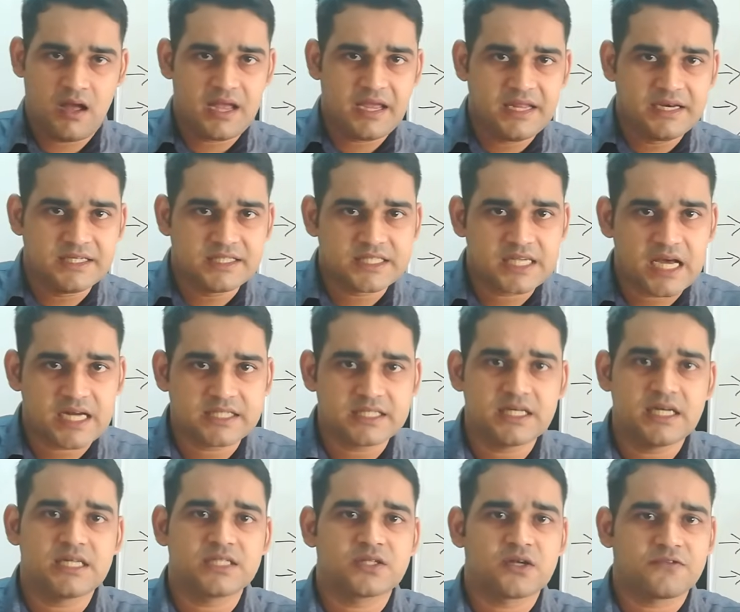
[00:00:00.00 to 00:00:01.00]
in charge
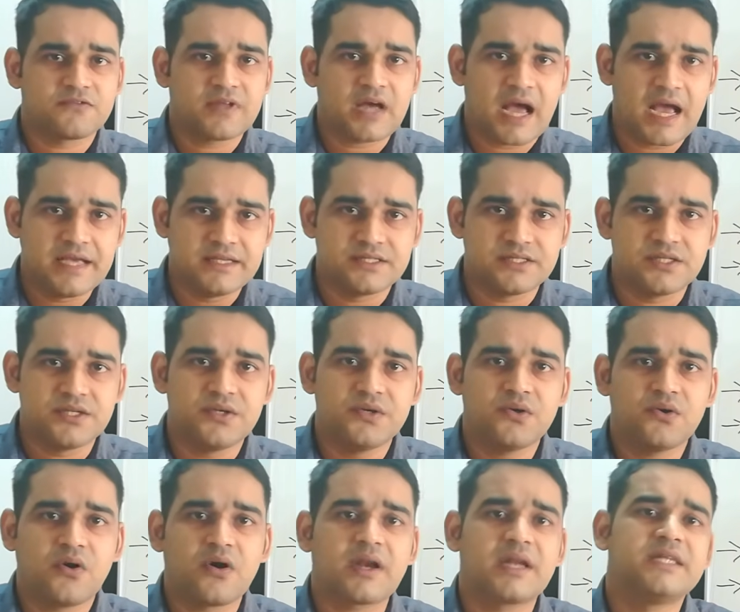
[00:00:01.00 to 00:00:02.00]
nurse of the
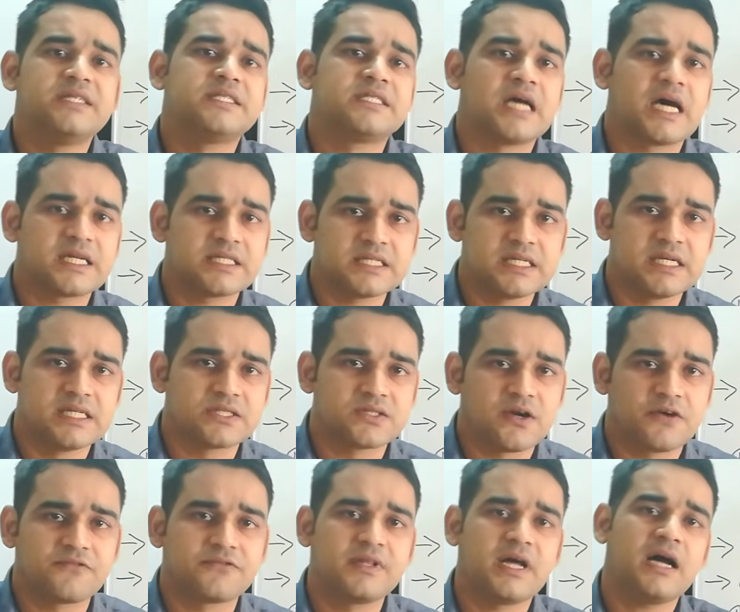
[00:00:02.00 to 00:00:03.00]
ICU or in charge nurse
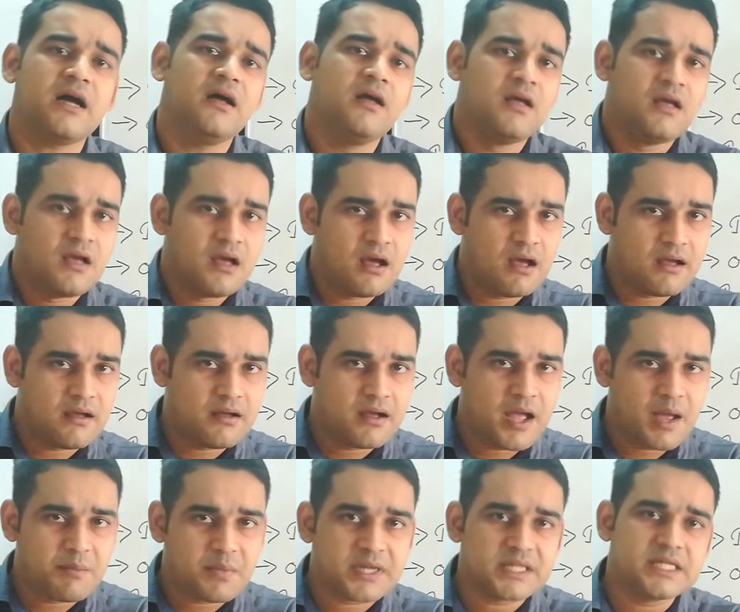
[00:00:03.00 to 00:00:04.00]
of the
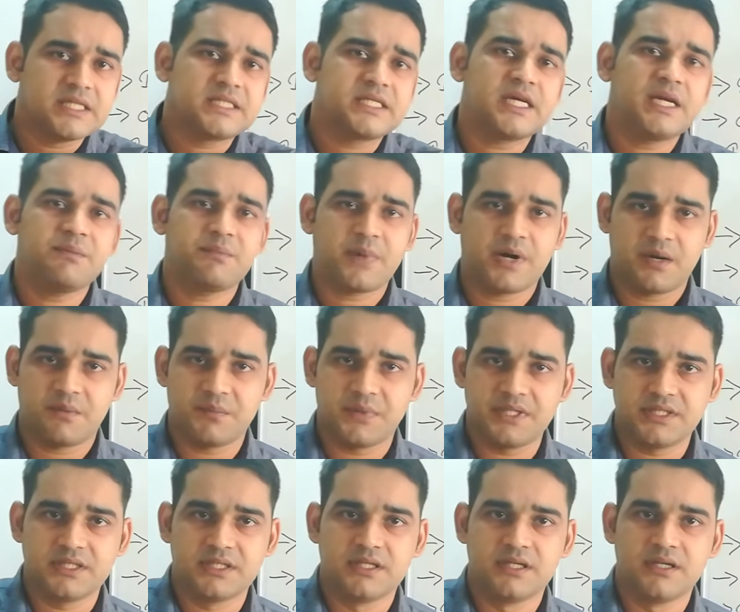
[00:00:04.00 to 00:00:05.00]
emergency department.